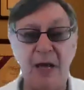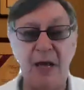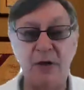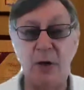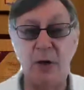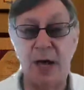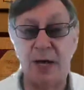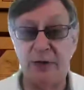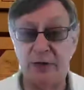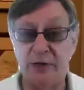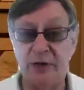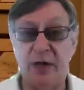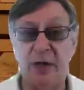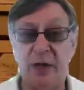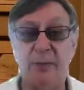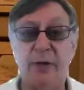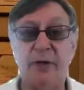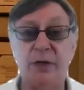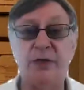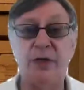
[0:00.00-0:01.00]
and you had a
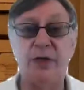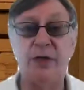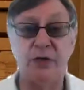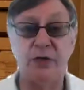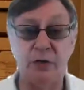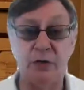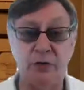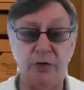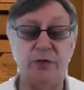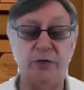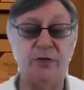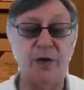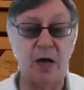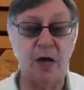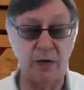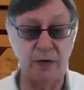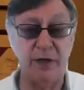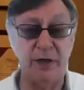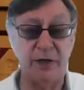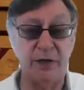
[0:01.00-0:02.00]
syllabus, and so you just
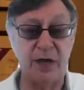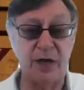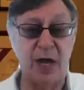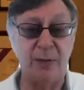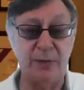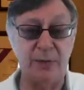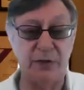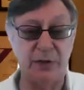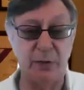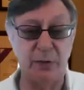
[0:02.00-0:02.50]
followed the assignments